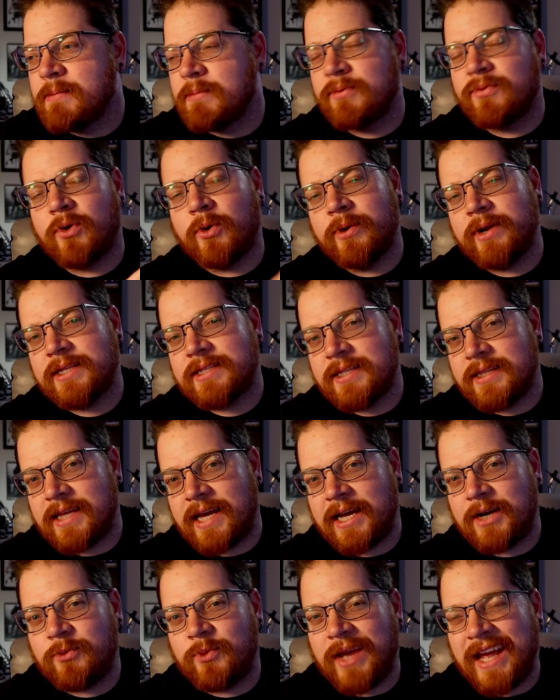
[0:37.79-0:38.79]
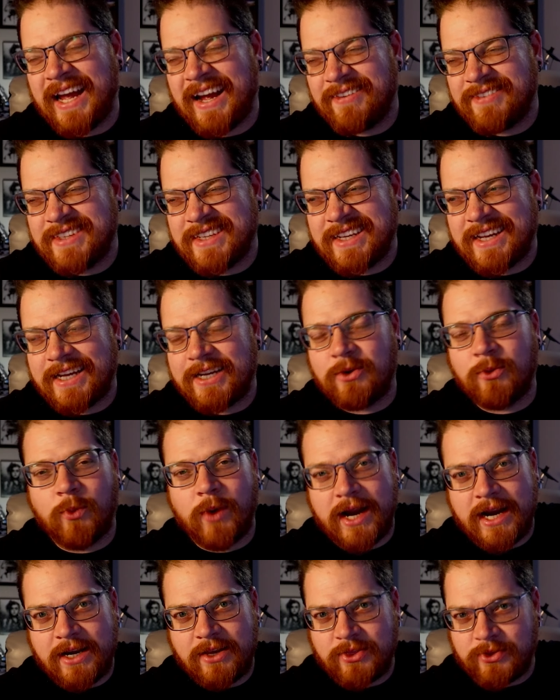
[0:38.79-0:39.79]
Before we get to that, we have to kind of
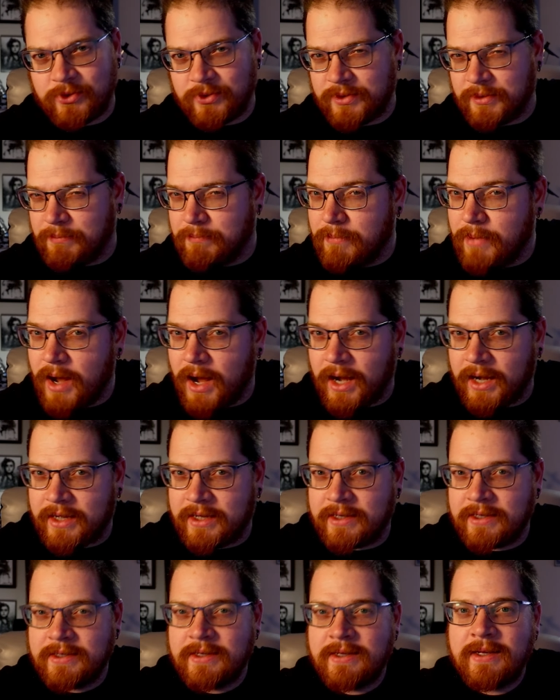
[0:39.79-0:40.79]
wade through the muck.